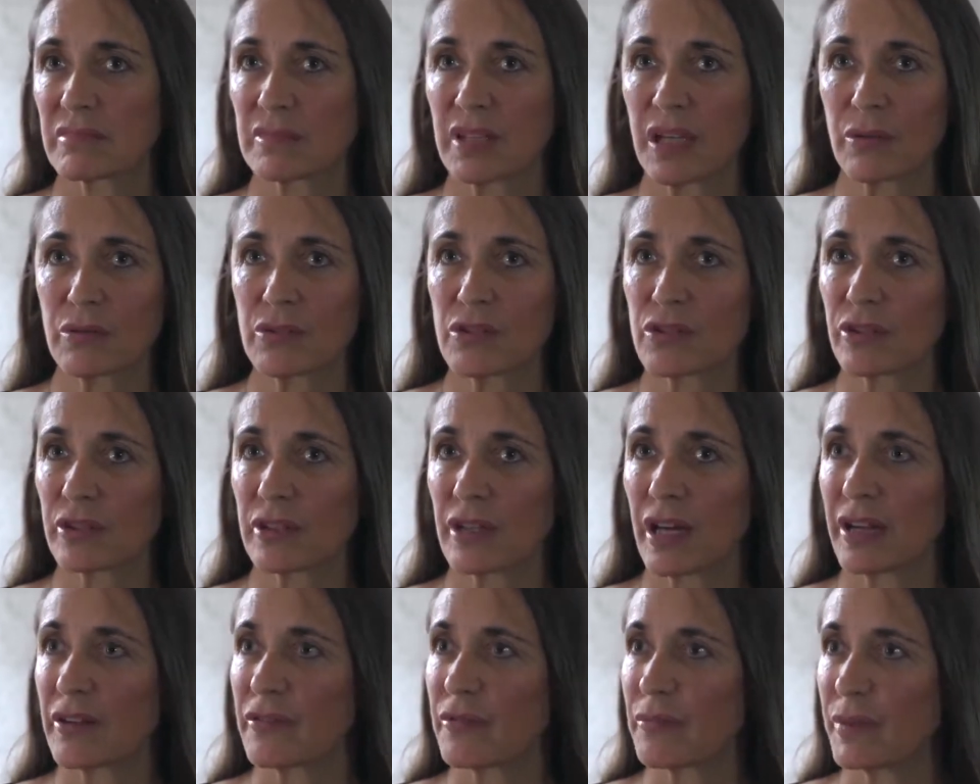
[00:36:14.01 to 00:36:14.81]
that
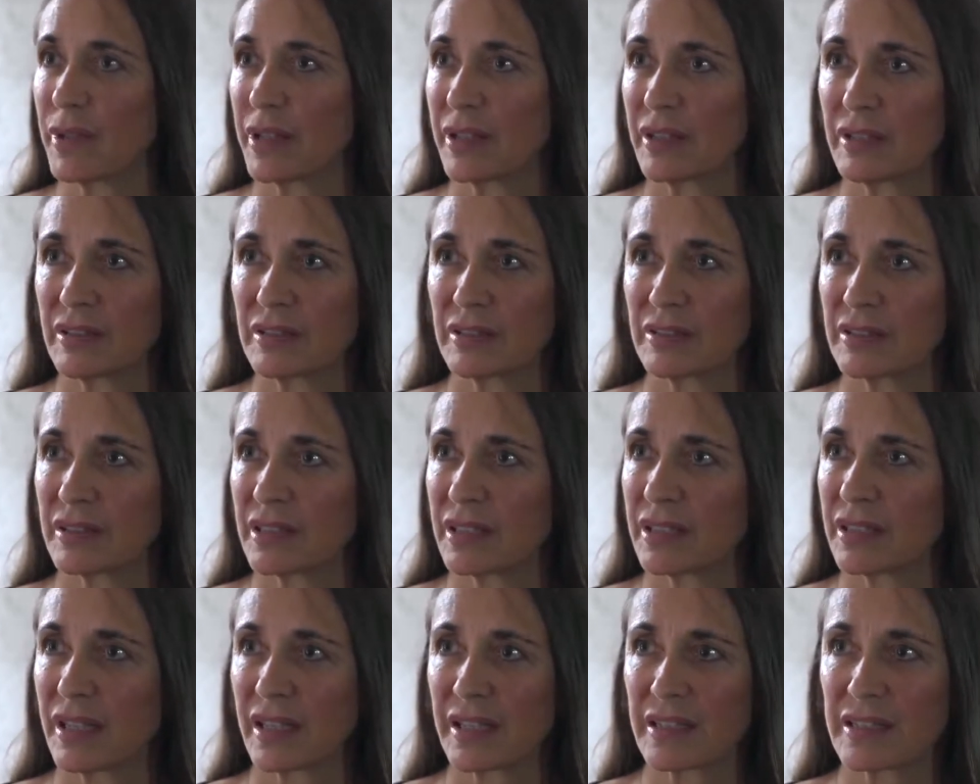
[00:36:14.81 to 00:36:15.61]
should not have been
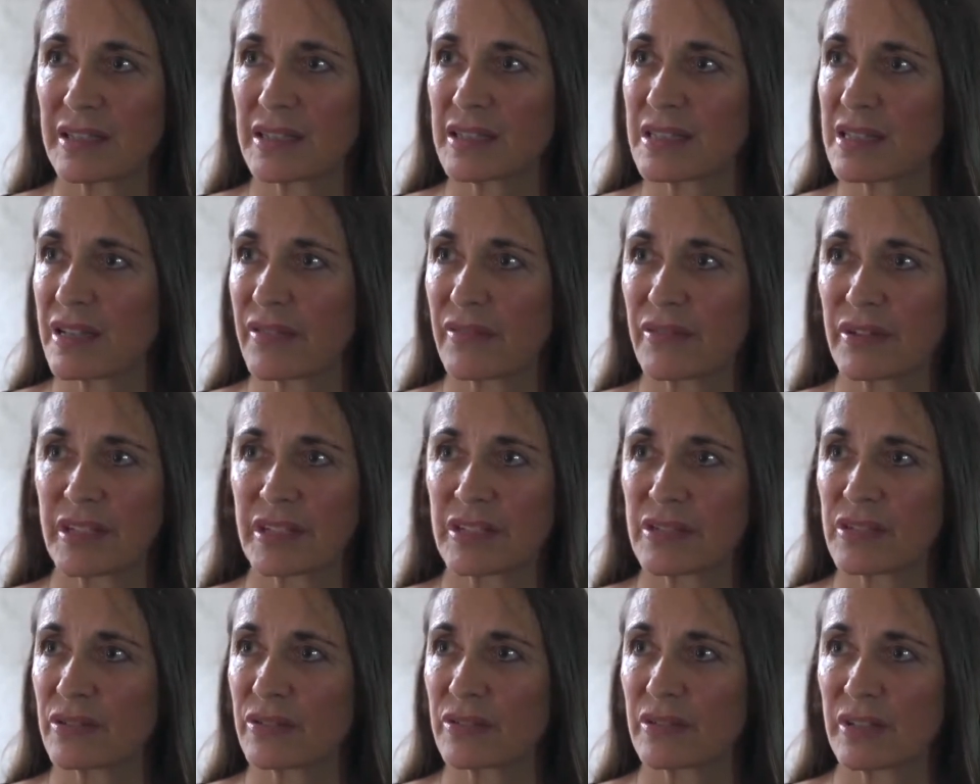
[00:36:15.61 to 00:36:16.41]
in
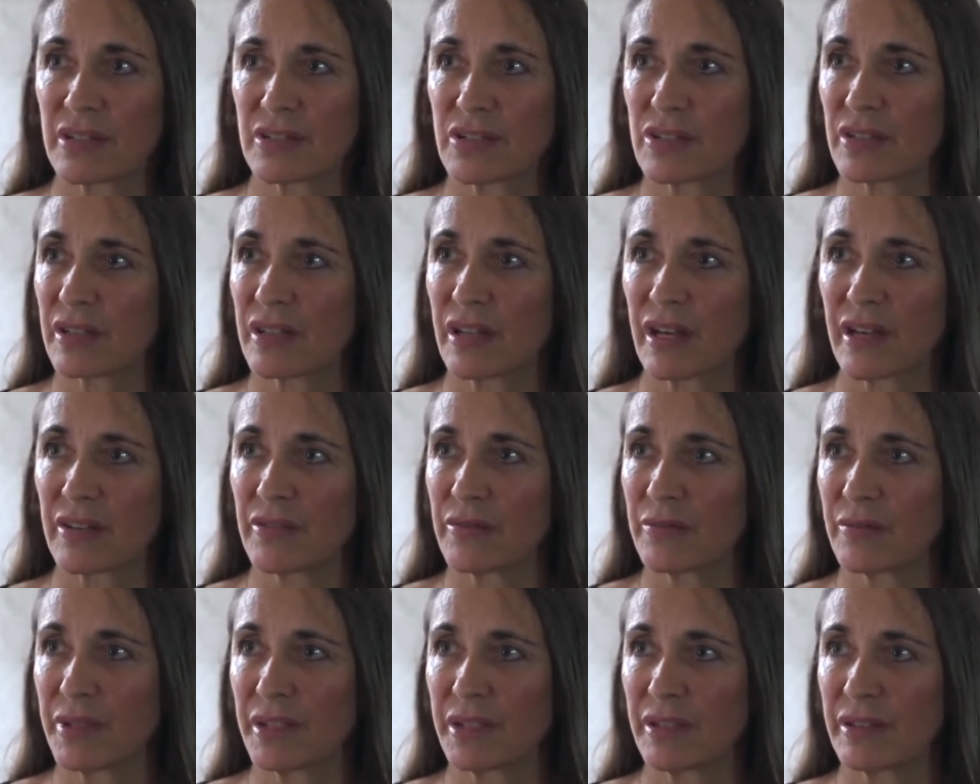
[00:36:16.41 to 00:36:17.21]
1972 that should not
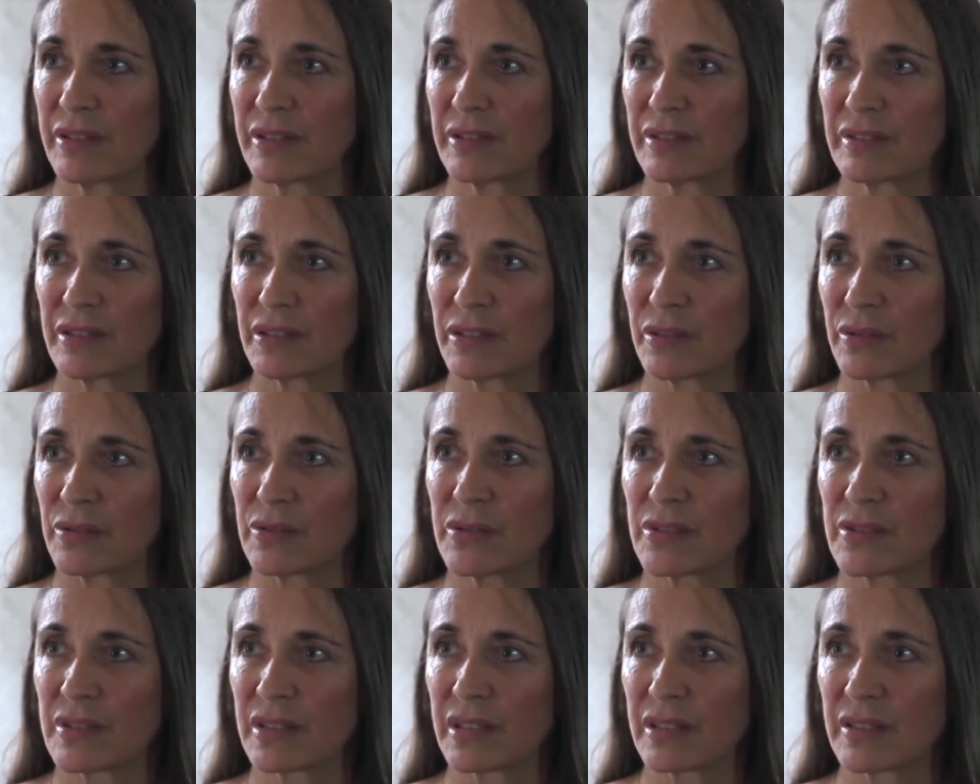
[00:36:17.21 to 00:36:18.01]
have been
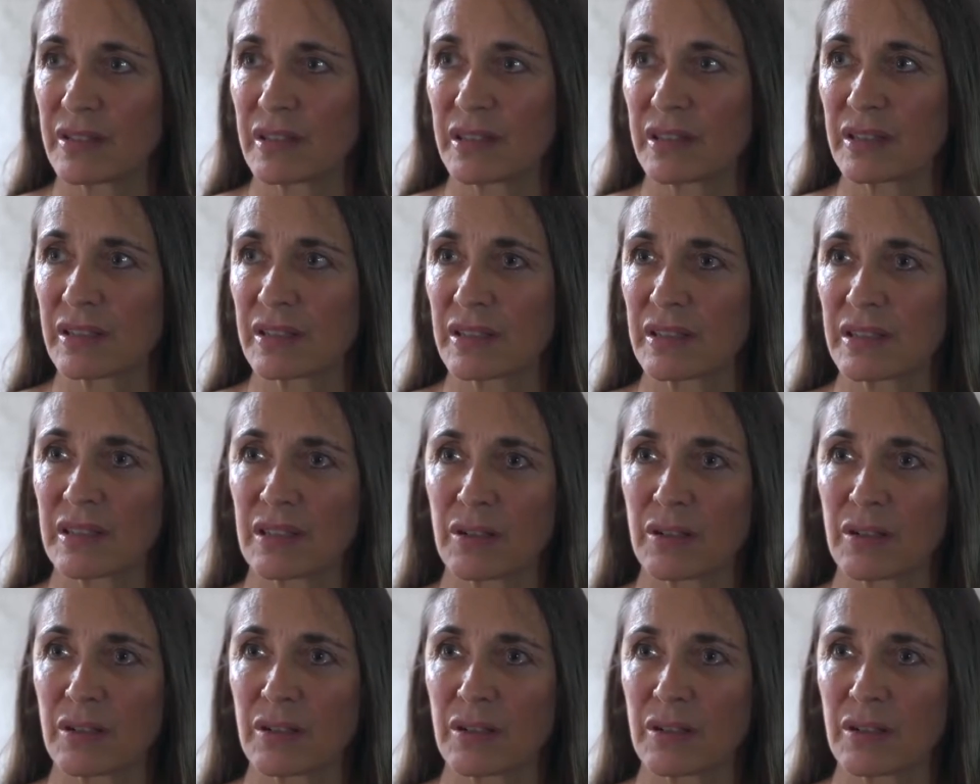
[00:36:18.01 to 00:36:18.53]
used i think